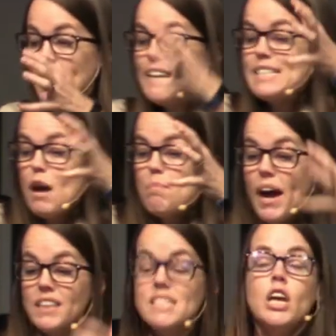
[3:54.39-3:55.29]
Because
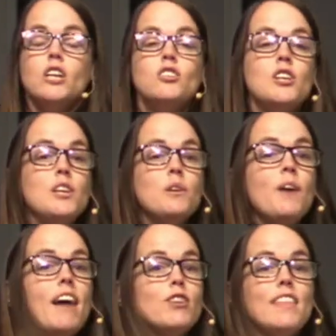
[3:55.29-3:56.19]
that box, to
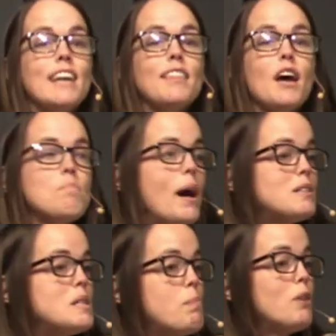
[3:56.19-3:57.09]
you, everything in that
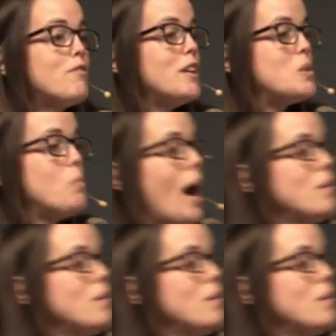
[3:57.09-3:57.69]
box is perfect.